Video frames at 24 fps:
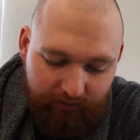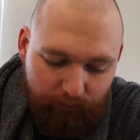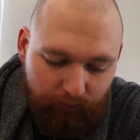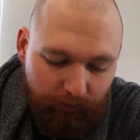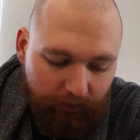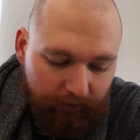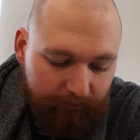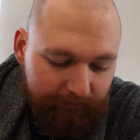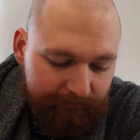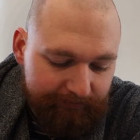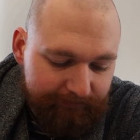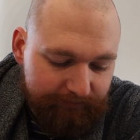
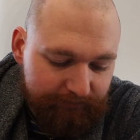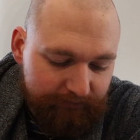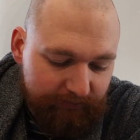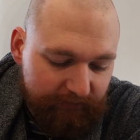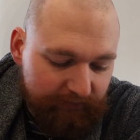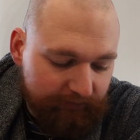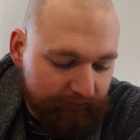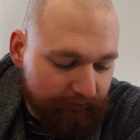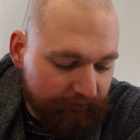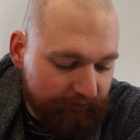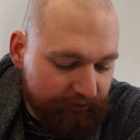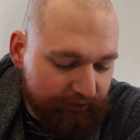Well,
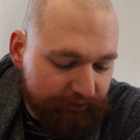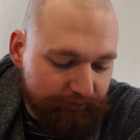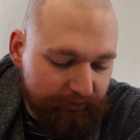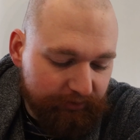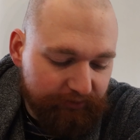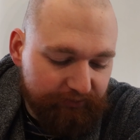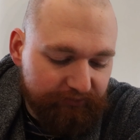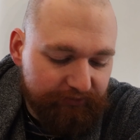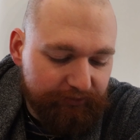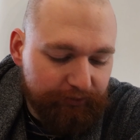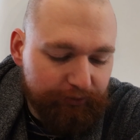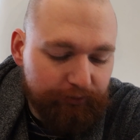that was a
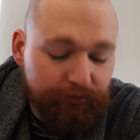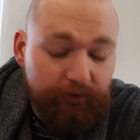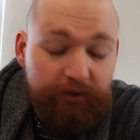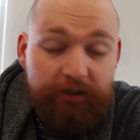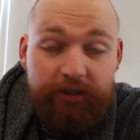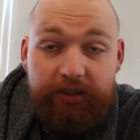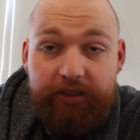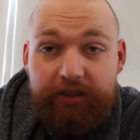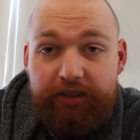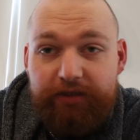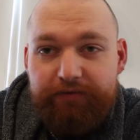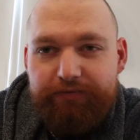review.
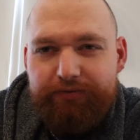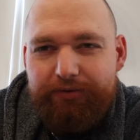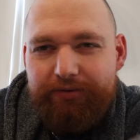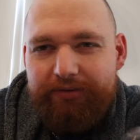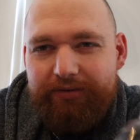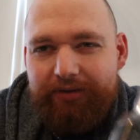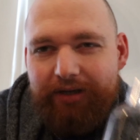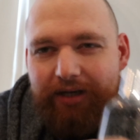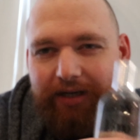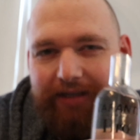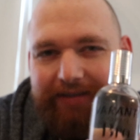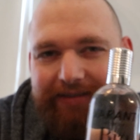If you
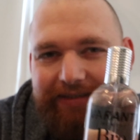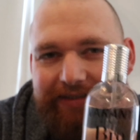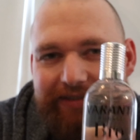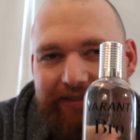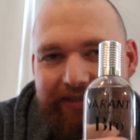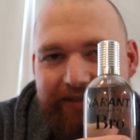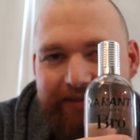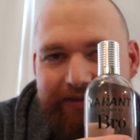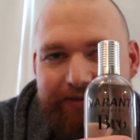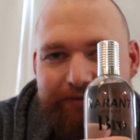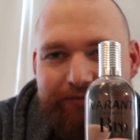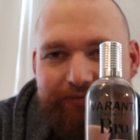like this
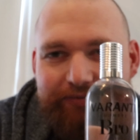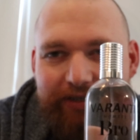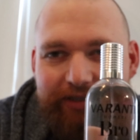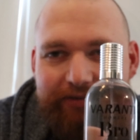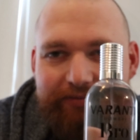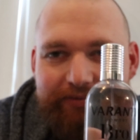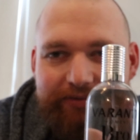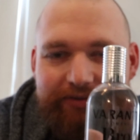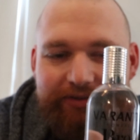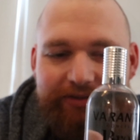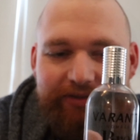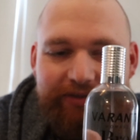kind of
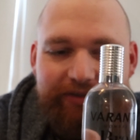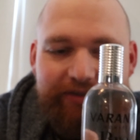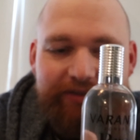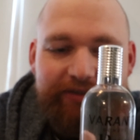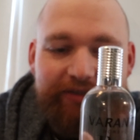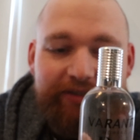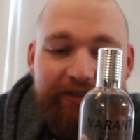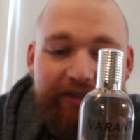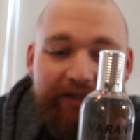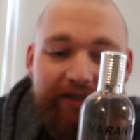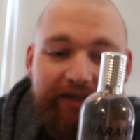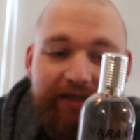fragrances,
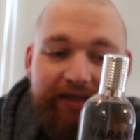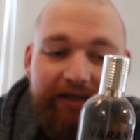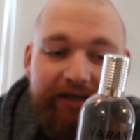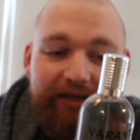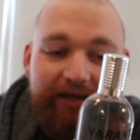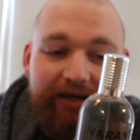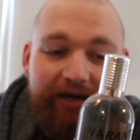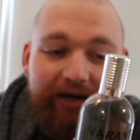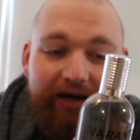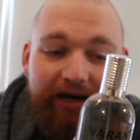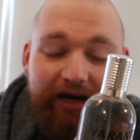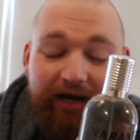
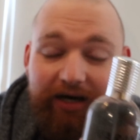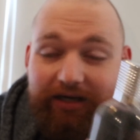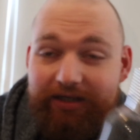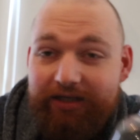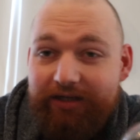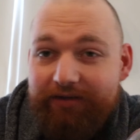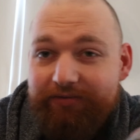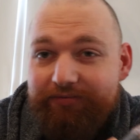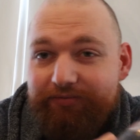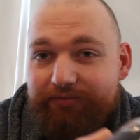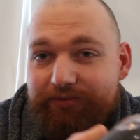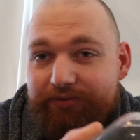I
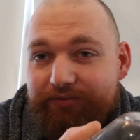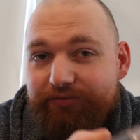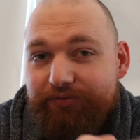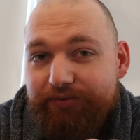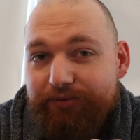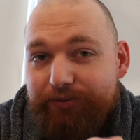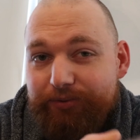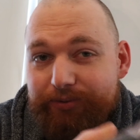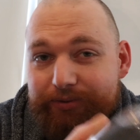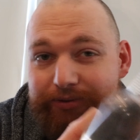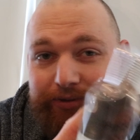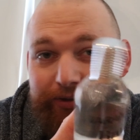have
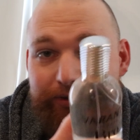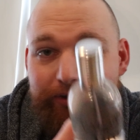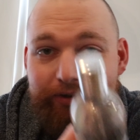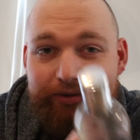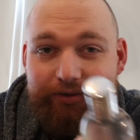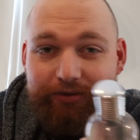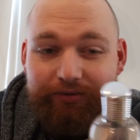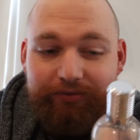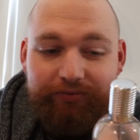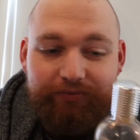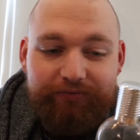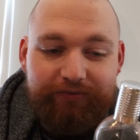reviewed
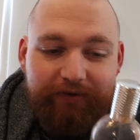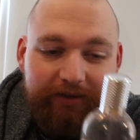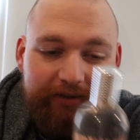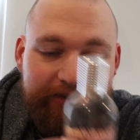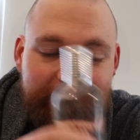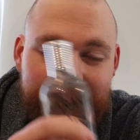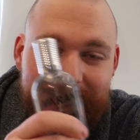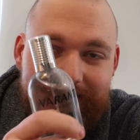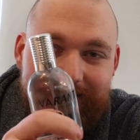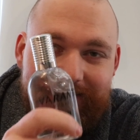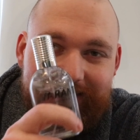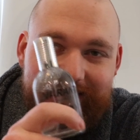other
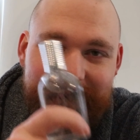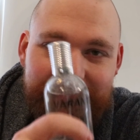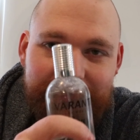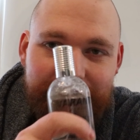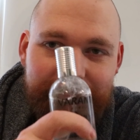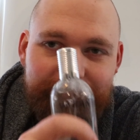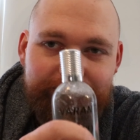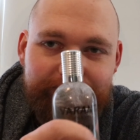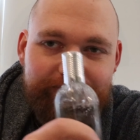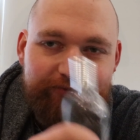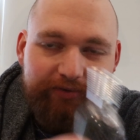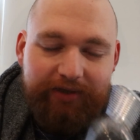Varanti
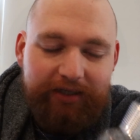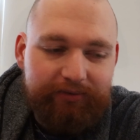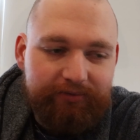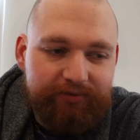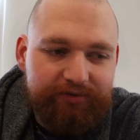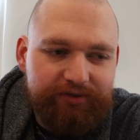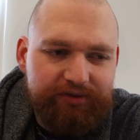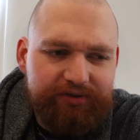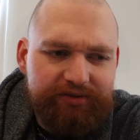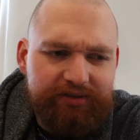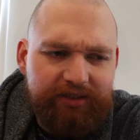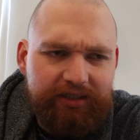
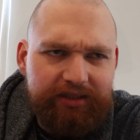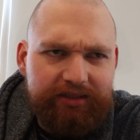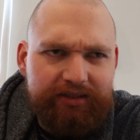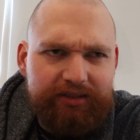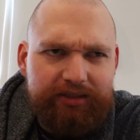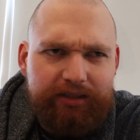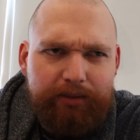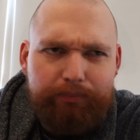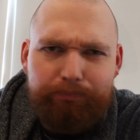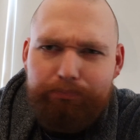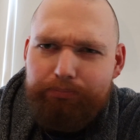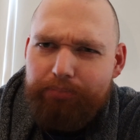fragrances and
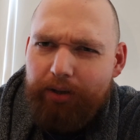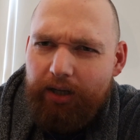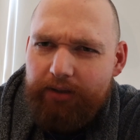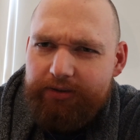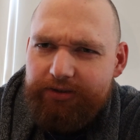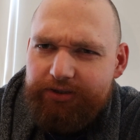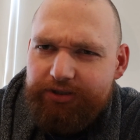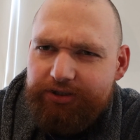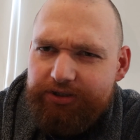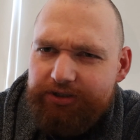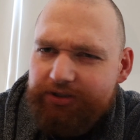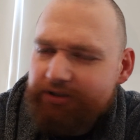
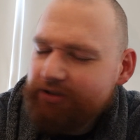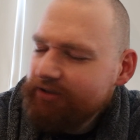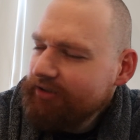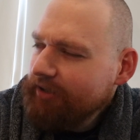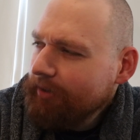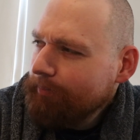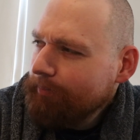Capace,